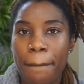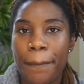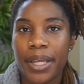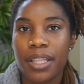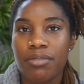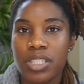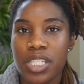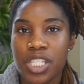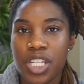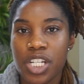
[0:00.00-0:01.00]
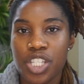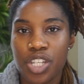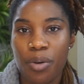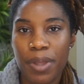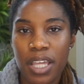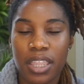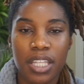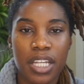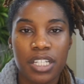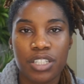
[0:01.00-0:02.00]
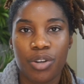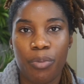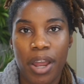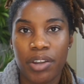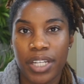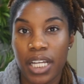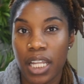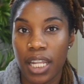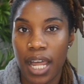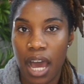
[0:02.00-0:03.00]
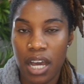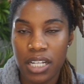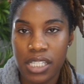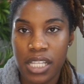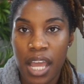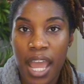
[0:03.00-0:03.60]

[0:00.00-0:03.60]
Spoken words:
but since there's so many things surrounding locks,